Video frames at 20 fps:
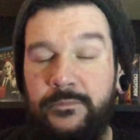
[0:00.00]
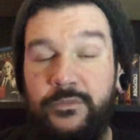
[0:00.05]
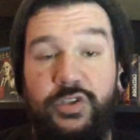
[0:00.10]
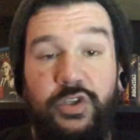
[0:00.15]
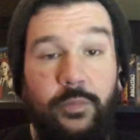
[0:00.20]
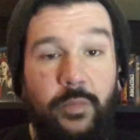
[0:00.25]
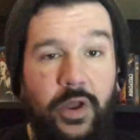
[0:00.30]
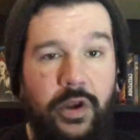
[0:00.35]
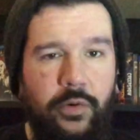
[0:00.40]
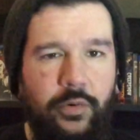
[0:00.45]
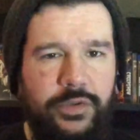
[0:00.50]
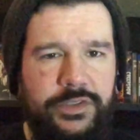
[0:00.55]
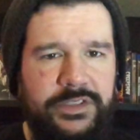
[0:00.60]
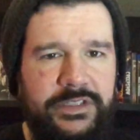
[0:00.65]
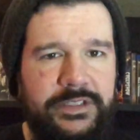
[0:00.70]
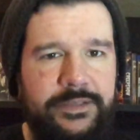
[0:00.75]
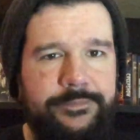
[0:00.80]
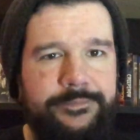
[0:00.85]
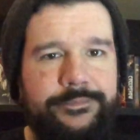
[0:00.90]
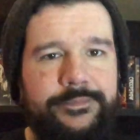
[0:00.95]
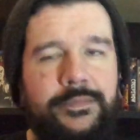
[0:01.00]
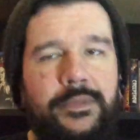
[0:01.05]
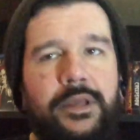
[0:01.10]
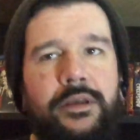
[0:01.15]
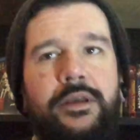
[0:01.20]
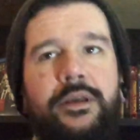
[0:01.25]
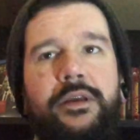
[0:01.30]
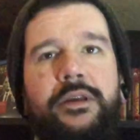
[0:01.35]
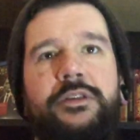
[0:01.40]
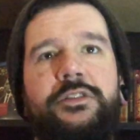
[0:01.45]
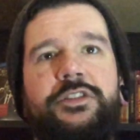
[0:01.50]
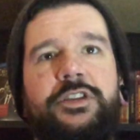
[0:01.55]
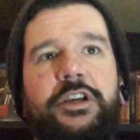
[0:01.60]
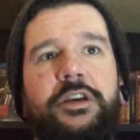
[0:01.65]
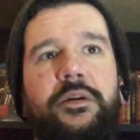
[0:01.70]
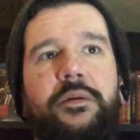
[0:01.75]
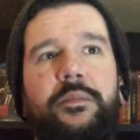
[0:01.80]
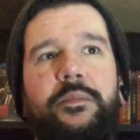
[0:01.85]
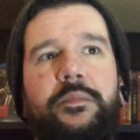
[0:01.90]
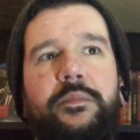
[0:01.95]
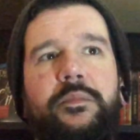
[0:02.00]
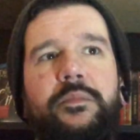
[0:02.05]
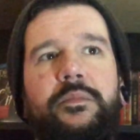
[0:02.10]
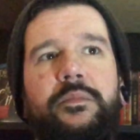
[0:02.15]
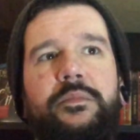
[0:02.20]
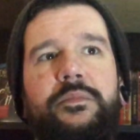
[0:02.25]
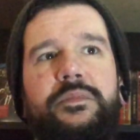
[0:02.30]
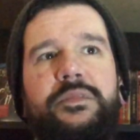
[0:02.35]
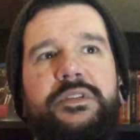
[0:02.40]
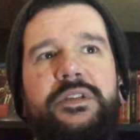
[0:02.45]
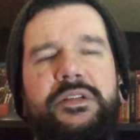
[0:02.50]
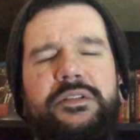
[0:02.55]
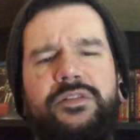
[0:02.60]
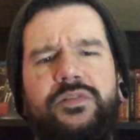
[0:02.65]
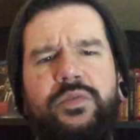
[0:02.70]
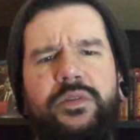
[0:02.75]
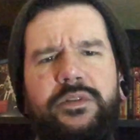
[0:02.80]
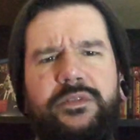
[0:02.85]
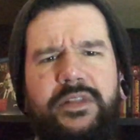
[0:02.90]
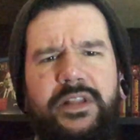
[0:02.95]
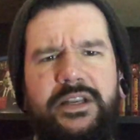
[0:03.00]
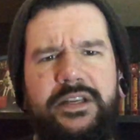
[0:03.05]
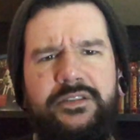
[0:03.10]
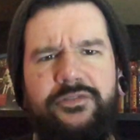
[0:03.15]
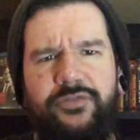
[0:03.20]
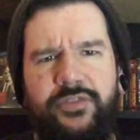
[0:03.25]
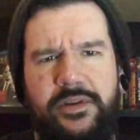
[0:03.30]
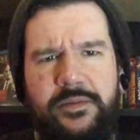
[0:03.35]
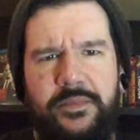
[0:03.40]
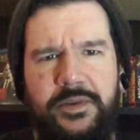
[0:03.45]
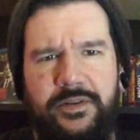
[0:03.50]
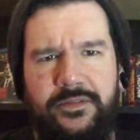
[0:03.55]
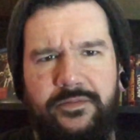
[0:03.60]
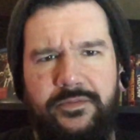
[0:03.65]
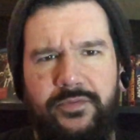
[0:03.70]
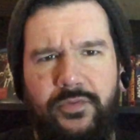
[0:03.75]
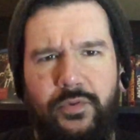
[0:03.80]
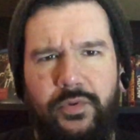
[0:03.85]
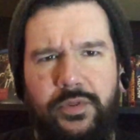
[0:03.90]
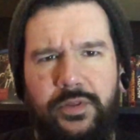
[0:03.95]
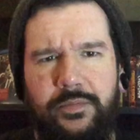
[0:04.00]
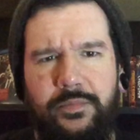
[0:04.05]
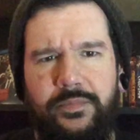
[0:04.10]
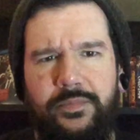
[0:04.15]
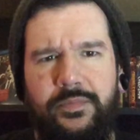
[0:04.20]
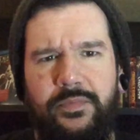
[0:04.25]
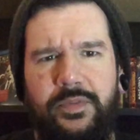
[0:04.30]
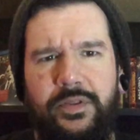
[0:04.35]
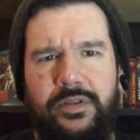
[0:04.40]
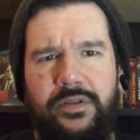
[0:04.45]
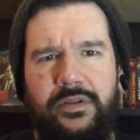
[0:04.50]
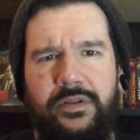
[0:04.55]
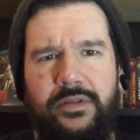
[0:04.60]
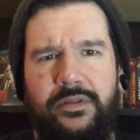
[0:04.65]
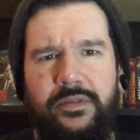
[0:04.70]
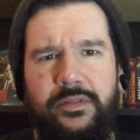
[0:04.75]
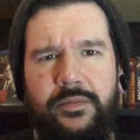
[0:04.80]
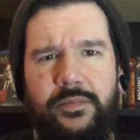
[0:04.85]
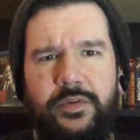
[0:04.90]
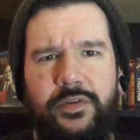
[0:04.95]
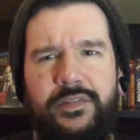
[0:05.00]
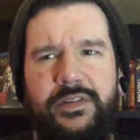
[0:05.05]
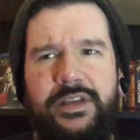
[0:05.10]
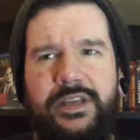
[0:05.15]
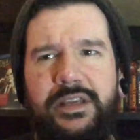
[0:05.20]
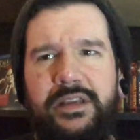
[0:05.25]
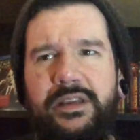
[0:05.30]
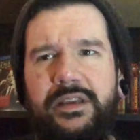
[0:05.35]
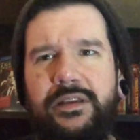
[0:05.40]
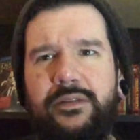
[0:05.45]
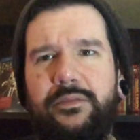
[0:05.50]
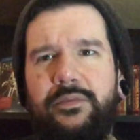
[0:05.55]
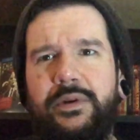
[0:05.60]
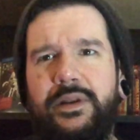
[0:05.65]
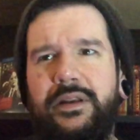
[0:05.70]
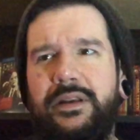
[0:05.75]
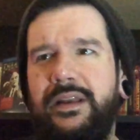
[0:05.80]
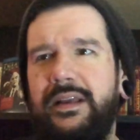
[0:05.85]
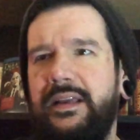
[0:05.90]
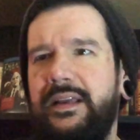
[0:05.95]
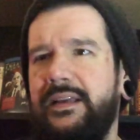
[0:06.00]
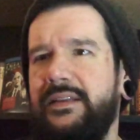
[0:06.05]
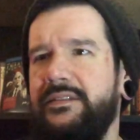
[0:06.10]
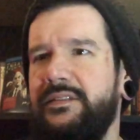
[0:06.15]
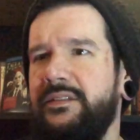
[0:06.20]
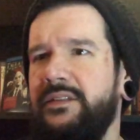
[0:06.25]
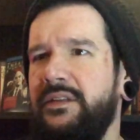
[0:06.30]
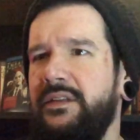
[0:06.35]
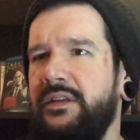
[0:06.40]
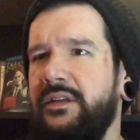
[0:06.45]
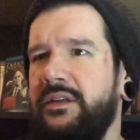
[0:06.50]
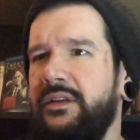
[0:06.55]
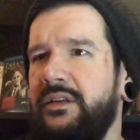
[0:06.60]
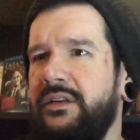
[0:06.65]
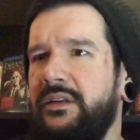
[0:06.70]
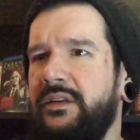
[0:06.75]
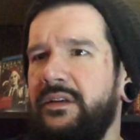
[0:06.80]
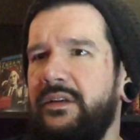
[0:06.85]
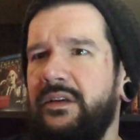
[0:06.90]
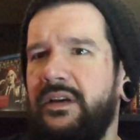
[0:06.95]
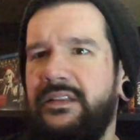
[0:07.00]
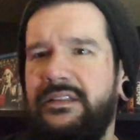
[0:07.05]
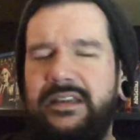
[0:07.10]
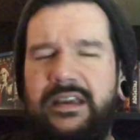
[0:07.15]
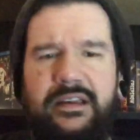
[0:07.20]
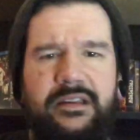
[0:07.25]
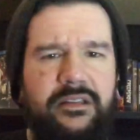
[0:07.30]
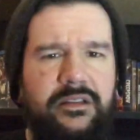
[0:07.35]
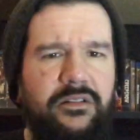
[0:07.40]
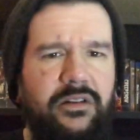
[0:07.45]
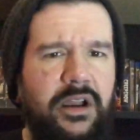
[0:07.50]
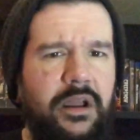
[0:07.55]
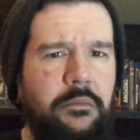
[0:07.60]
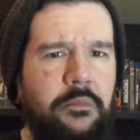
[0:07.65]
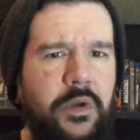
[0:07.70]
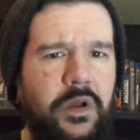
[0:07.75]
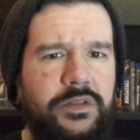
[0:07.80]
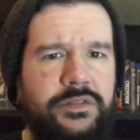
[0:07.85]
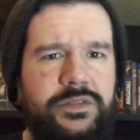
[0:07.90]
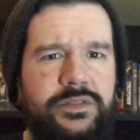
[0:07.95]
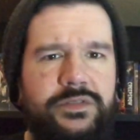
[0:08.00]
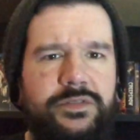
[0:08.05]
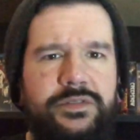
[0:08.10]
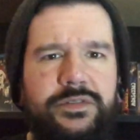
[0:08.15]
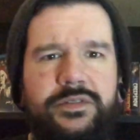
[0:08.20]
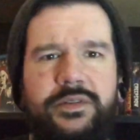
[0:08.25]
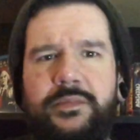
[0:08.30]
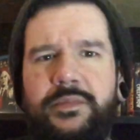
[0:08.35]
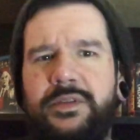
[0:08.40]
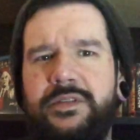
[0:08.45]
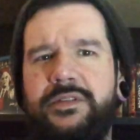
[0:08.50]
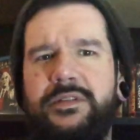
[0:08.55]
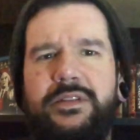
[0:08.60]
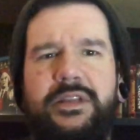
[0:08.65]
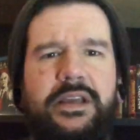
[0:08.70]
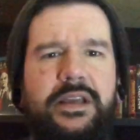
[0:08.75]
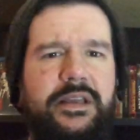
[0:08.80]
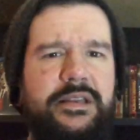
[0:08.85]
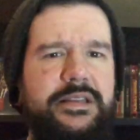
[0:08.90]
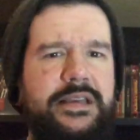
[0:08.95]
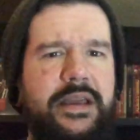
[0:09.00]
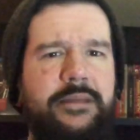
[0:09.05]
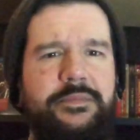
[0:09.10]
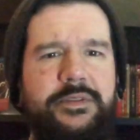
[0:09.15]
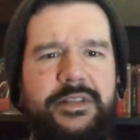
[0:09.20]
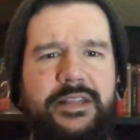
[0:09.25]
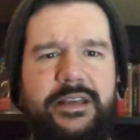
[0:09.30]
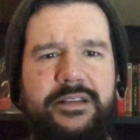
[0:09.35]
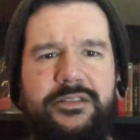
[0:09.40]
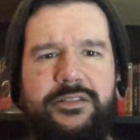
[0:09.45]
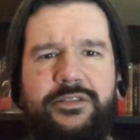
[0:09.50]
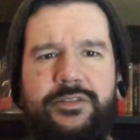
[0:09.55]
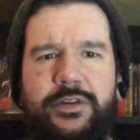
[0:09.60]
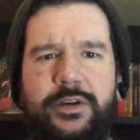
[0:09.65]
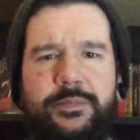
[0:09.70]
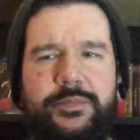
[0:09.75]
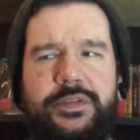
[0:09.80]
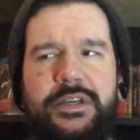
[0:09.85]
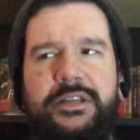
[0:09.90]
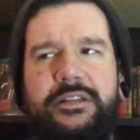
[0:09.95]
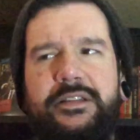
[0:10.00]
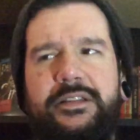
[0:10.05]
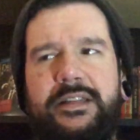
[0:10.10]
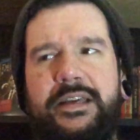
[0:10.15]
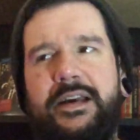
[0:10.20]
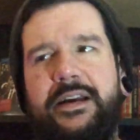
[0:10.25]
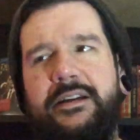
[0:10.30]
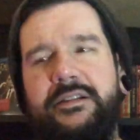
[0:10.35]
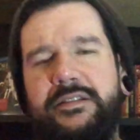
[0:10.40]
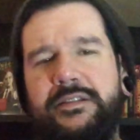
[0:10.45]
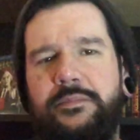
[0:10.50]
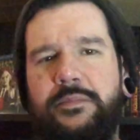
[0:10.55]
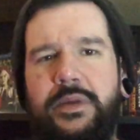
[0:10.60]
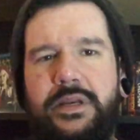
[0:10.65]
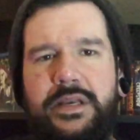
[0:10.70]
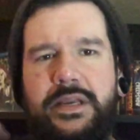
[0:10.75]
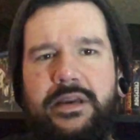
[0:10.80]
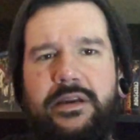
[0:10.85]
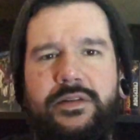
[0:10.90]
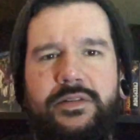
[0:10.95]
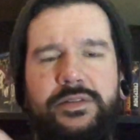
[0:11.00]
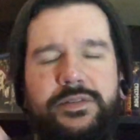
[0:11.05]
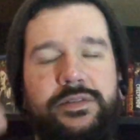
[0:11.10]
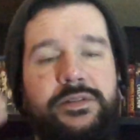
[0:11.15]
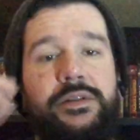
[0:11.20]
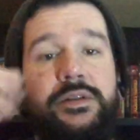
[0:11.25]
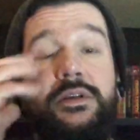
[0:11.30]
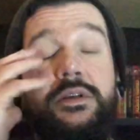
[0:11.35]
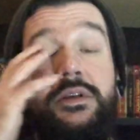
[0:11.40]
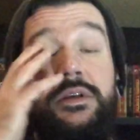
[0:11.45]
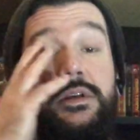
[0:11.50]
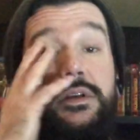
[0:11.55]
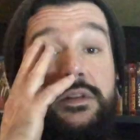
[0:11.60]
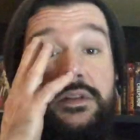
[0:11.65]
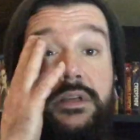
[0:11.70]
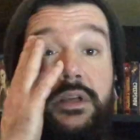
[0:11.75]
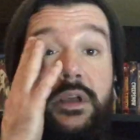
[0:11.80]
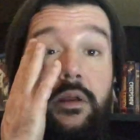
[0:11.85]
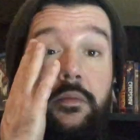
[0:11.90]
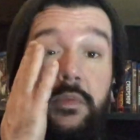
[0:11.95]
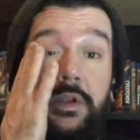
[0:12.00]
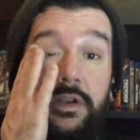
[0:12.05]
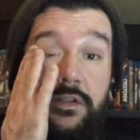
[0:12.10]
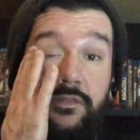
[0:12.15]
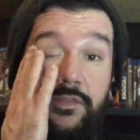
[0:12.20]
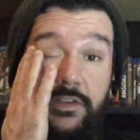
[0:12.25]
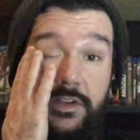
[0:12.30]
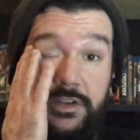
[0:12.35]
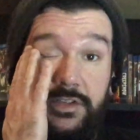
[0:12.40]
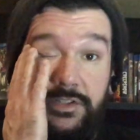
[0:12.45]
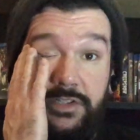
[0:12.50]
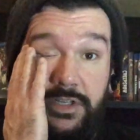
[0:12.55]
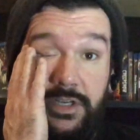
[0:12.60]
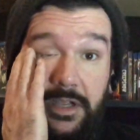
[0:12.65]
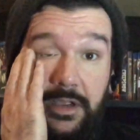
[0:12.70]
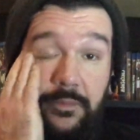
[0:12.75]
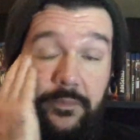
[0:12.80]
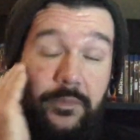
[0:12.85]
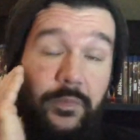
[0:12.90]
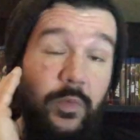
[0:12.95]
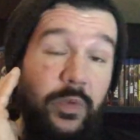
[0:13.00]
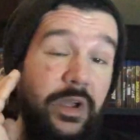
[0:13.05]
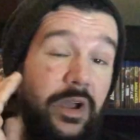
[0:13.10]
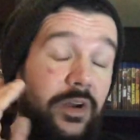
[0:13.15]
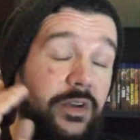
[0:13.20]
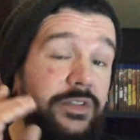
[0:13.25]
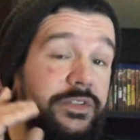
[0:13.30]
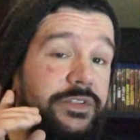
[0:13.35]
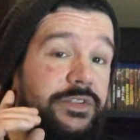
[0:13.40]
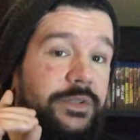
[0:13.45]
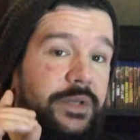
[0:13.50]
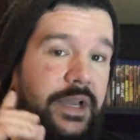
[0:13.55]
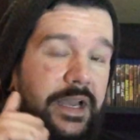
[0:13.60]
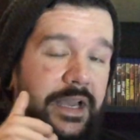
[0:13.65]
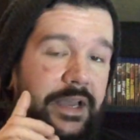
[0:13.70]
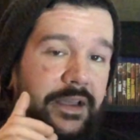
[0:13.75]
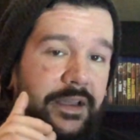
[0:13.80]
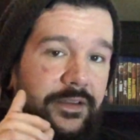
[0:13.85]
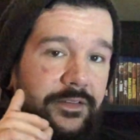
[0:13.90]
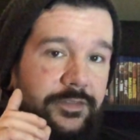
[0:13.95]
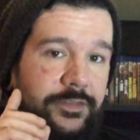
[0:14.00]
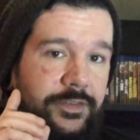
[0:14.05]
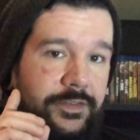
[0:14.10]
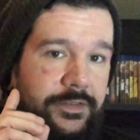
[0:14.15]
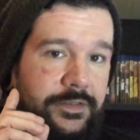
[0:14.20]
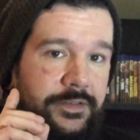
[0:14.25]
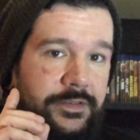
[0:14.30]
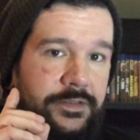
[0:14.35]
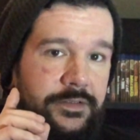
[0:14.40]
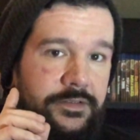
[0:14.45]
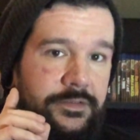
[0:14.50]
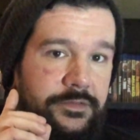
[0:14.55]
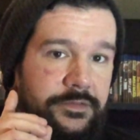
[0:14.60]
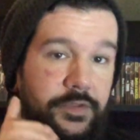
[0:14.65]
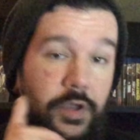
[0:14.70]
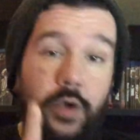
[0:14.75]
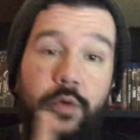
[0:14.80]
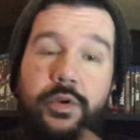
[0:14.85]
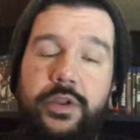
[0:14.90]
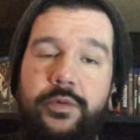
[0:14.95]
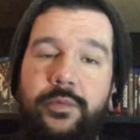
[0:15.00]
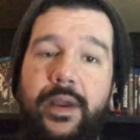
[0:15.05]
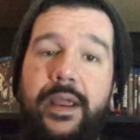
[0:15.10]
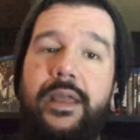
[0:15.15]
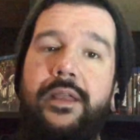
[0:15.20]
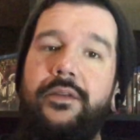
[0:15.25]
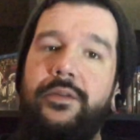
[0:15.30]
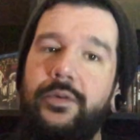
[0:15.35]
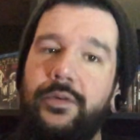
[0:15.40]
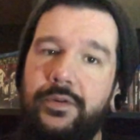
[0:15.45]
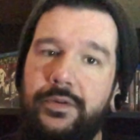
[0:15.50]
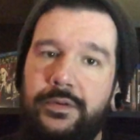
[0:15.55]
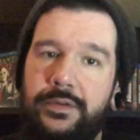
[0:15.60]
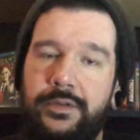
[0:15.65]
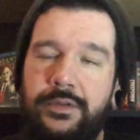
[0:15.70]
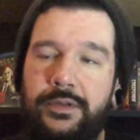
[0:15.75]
Jim Wynorski. Jim did sort of like a treatment for the movie. He had written, I guess, Attack of the Crab Monsters or something, so they adapted that script, and then they hired somebody else to come in and finish it up. We also have Tony Randall,